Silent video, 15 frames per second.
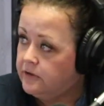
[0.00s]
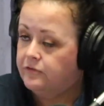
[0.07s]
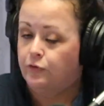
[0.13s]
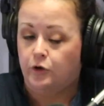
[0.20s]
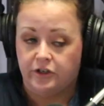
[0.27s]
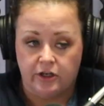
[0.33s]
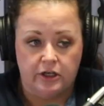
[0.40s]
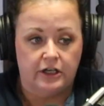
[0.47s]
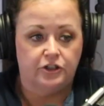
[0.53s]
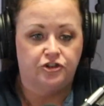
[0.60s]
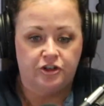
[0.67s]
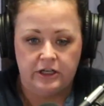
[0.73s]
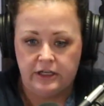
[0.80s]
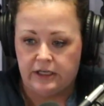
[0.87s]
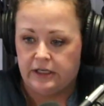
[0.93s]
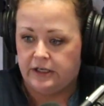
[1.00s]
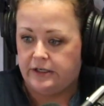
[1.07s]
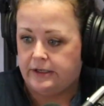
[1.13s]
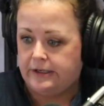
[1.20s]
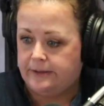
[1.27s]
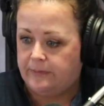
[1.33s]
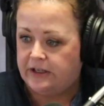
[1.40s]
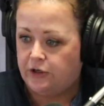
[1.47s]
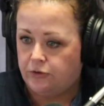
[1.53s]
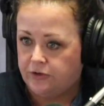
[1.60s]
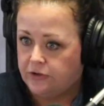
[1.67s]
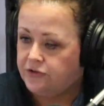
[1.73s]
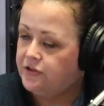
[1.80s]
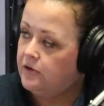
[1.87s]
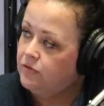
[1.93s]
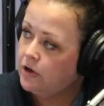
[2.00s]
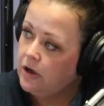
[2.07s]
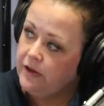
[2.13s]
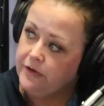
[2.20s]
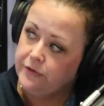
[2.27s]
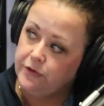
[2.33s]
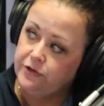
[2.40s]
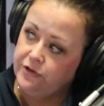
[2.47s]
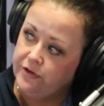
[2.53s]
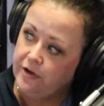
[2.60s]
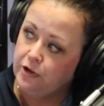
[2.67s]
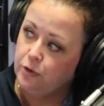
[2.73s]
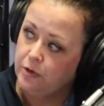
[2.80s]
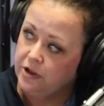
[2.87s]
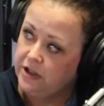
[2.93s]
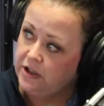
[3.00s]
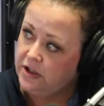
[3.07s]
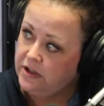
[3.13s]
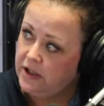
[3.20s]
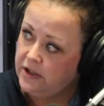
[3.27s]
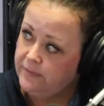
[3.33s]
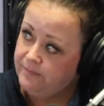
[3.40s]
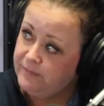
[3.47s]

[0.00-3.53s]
in Fort Dodge, and I know there's several others that are working on that.